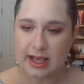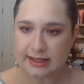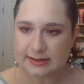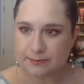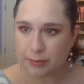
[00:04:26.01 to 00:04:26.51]

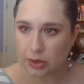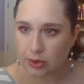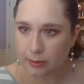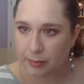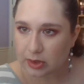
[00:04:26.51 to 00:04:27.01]
It's
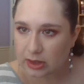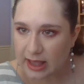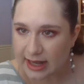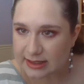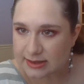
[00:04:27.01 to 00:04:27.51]
purple
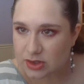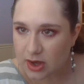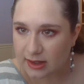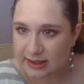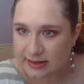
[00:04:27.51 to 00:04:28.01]
and it's
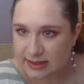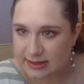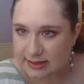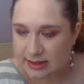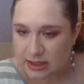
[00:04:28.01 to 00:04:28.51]
got like
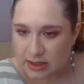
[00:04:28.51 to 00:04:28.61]
this